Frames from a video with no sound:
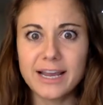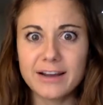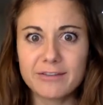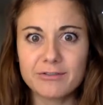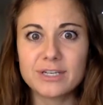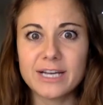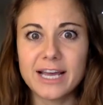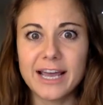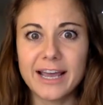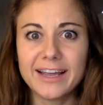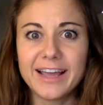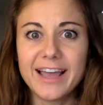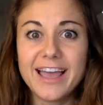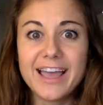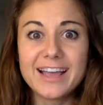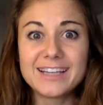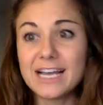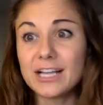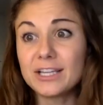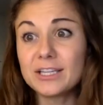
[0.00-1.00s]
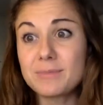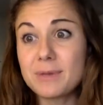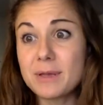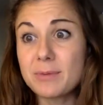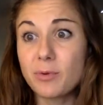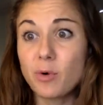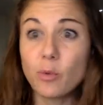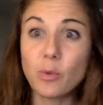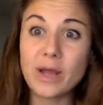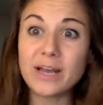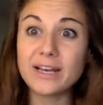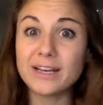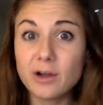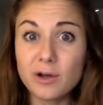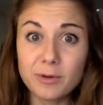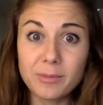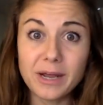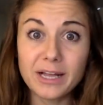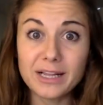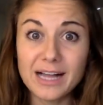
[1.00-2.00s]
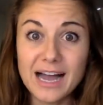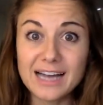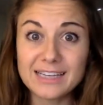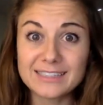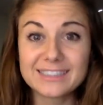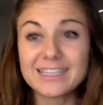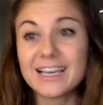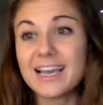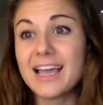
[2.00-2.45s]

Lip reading: every day, telling people when to go to my class.